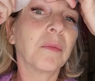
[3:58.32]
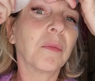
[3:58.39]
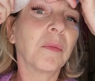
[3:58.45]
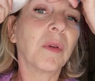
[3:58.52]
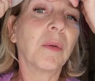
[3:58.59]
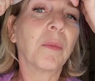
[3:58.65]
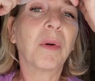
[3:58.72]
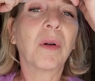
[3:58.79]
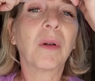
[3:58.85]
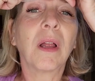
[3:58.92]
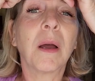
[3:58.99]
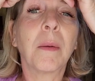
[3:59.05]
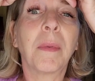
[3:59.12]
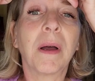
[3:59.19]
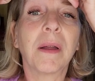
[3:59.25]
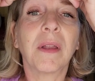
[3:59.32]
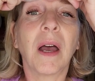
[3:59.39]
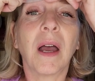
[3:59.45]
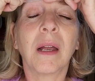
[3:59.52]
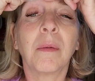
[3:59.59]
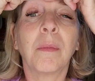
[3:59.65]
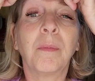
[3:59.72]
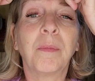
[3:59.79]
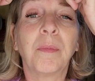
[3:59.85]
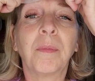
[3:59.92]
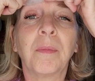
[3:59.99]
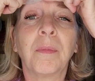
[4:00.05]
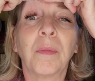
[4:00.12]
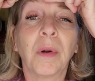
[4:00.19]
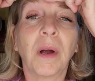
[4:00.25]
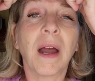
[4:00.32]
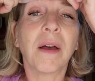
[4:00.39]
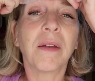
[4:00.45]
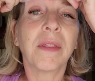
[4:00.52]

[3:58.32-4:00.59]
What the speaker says: You pull up on the eyebrow